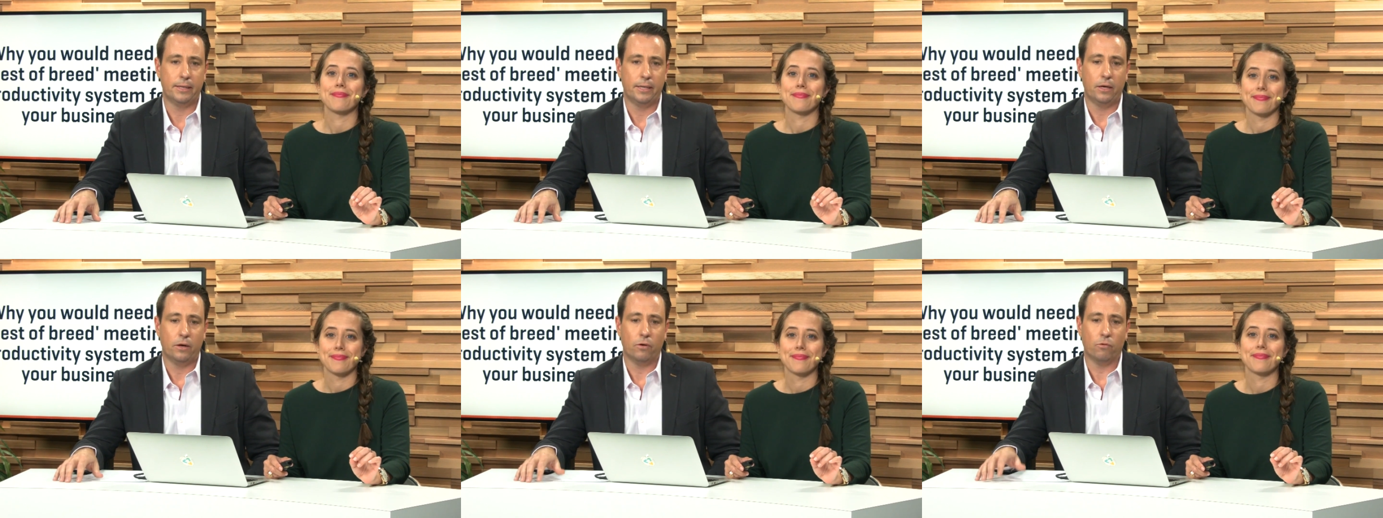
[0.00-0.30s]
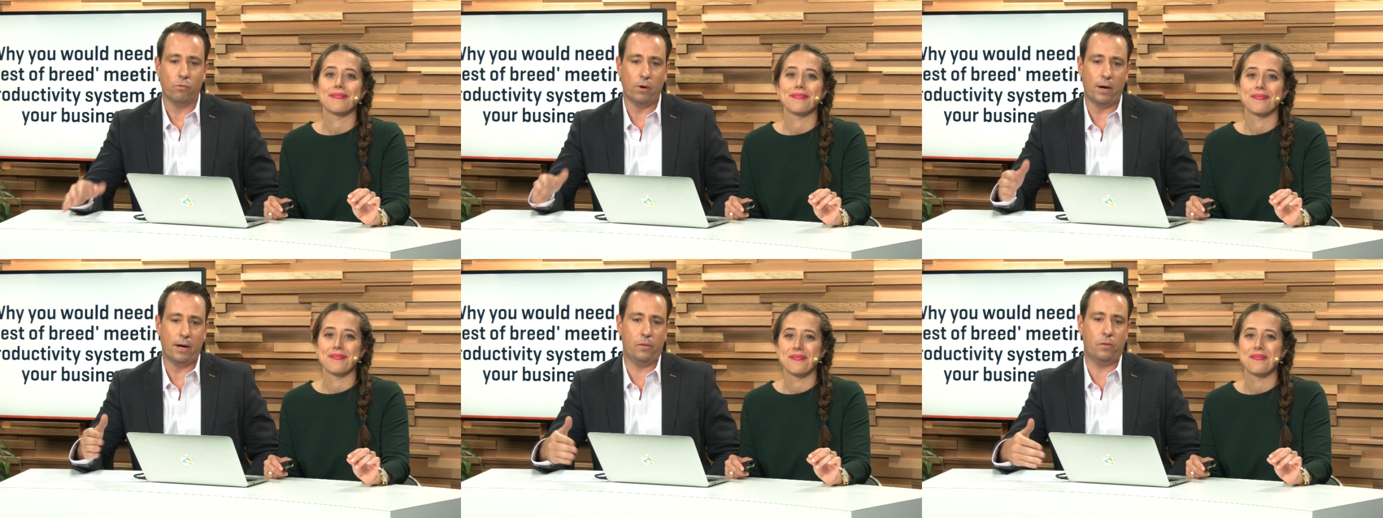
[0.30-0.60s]

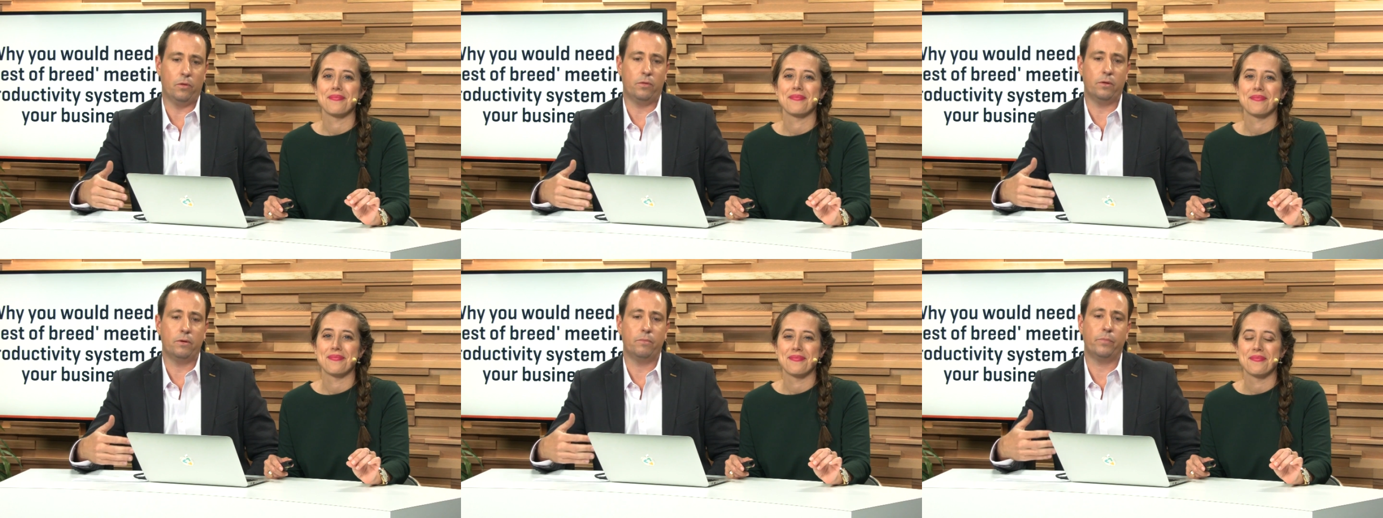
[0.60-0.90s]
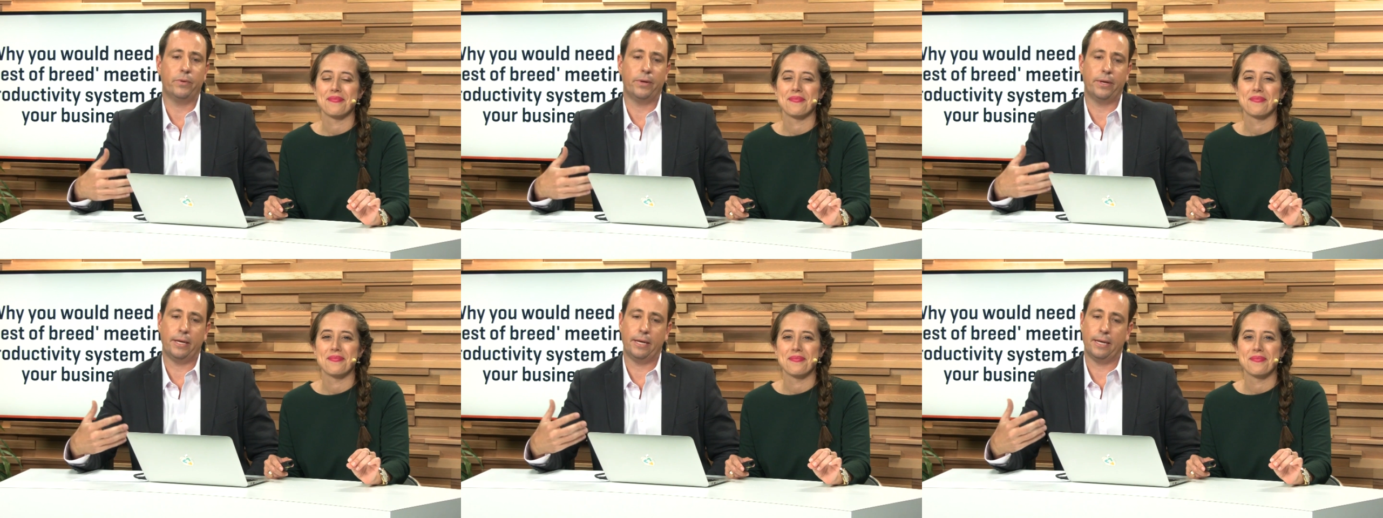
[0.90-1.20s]
Speaker 1: rather than
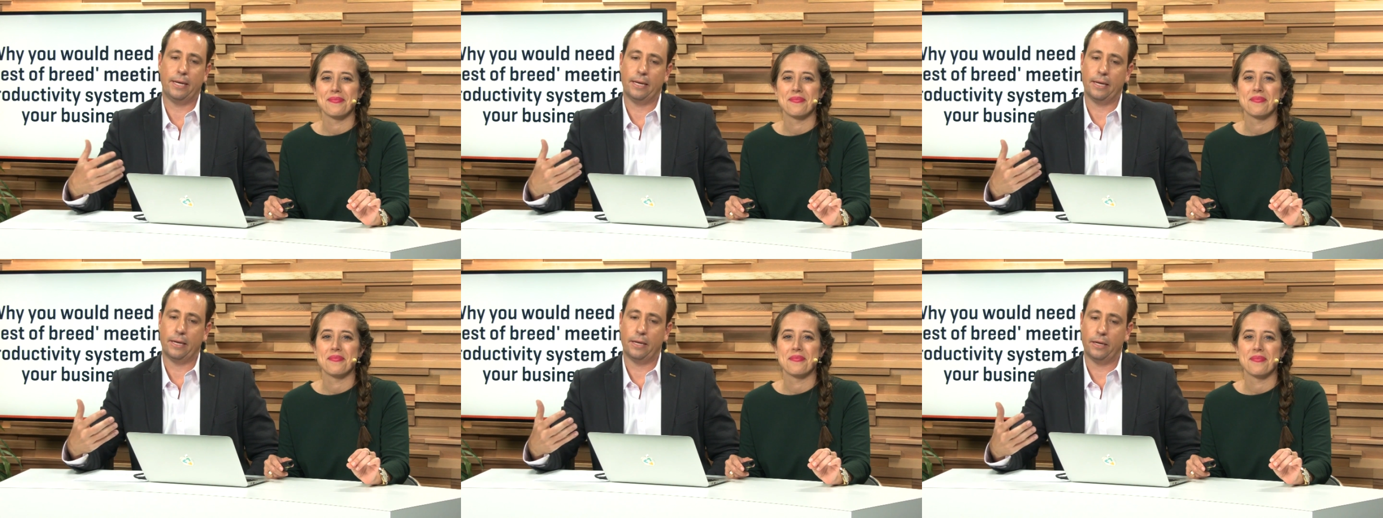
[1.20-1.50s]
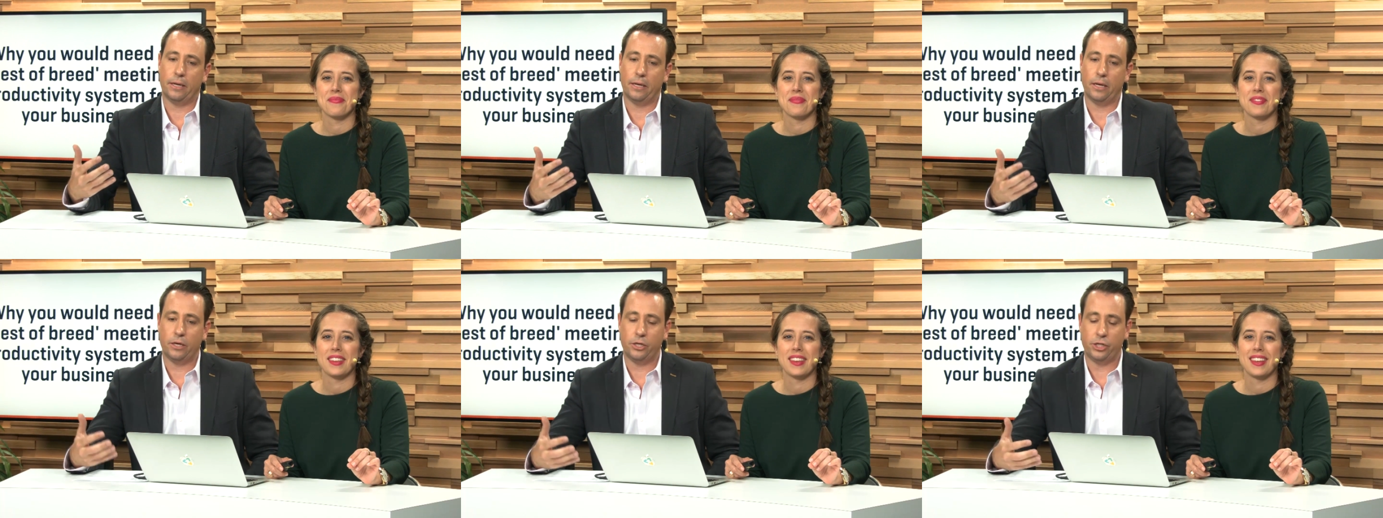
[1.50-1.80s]
being
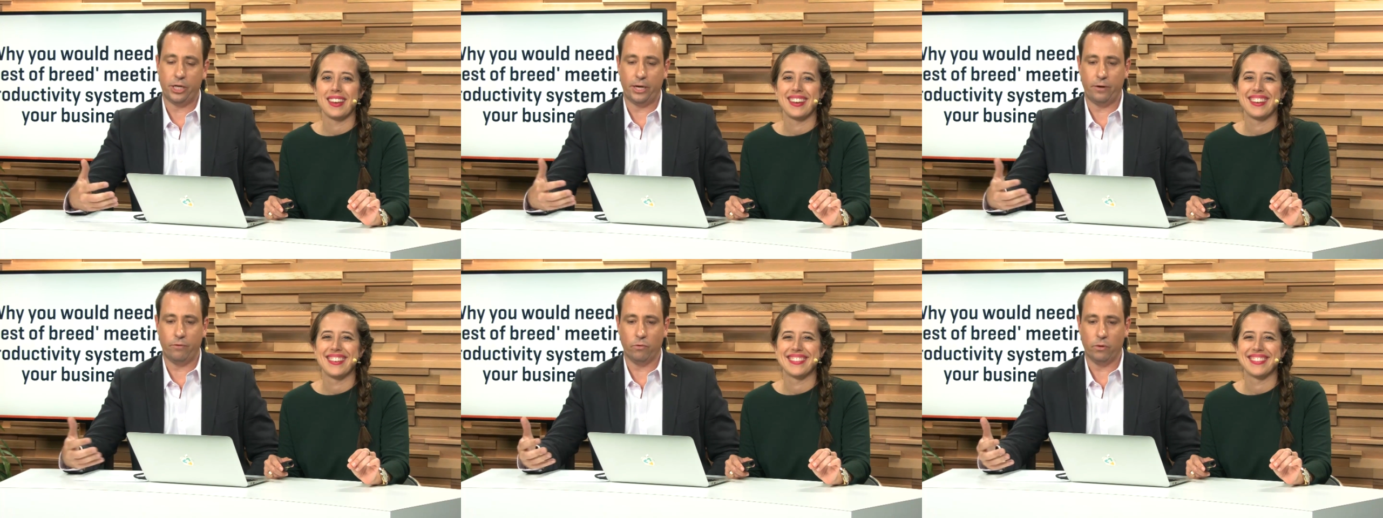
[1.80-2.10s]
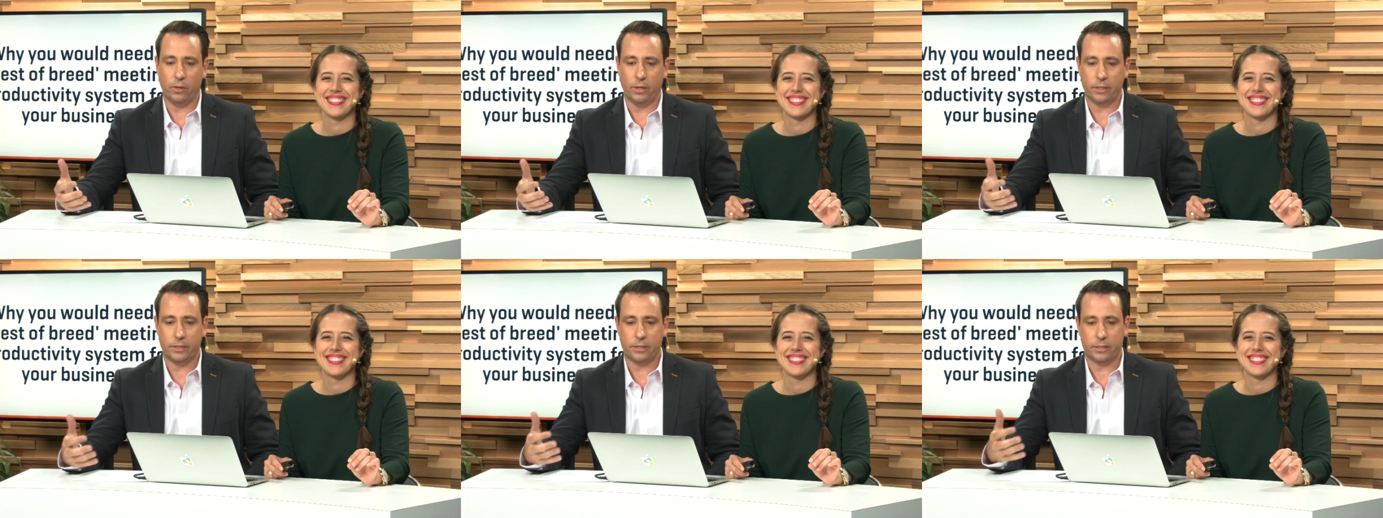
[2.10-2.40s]
a, a
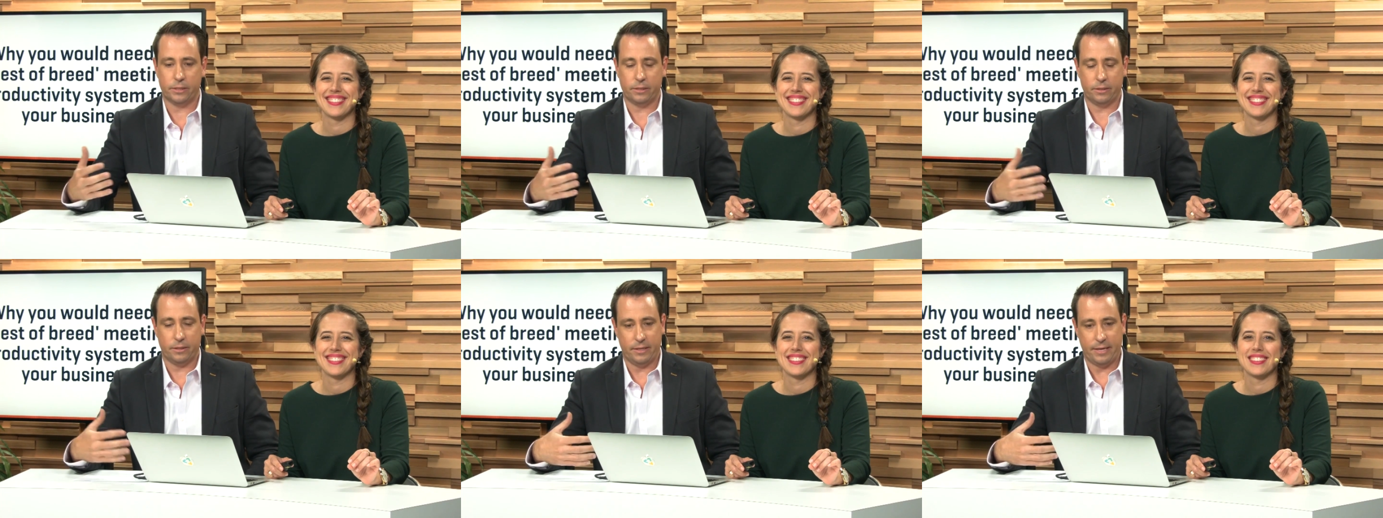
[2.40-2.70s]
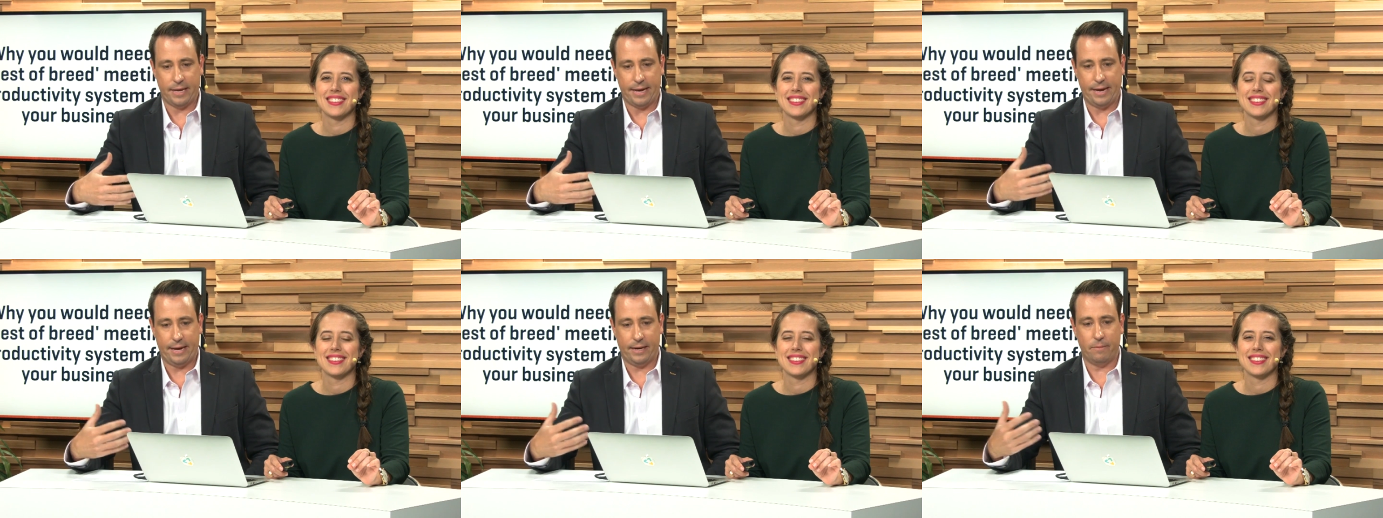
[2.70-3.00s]
generalist
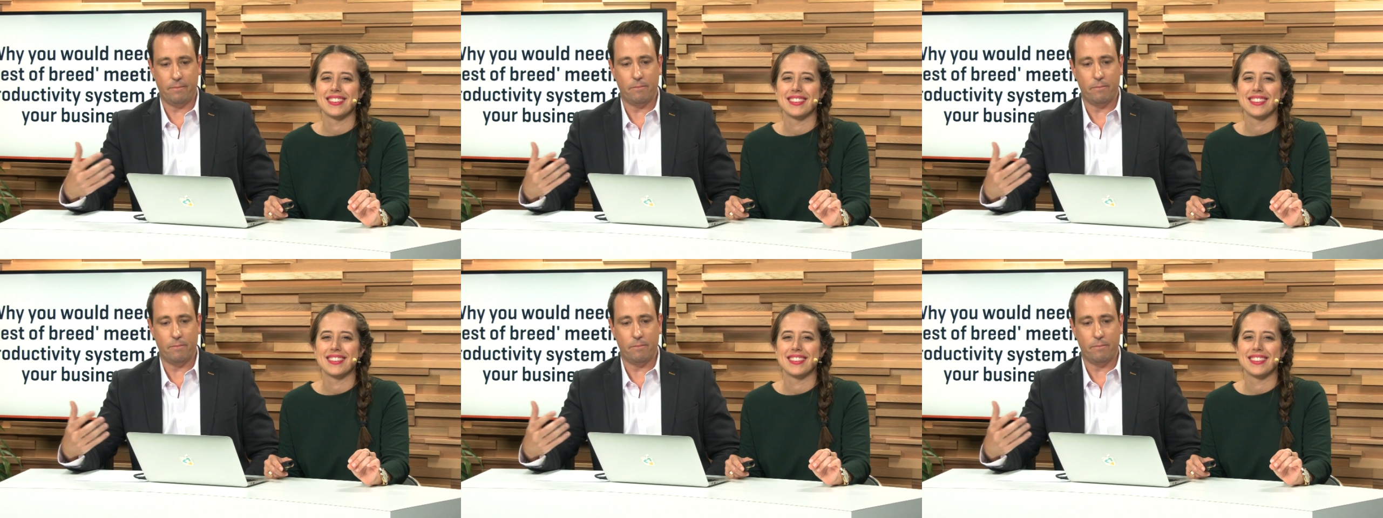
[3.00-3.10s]
that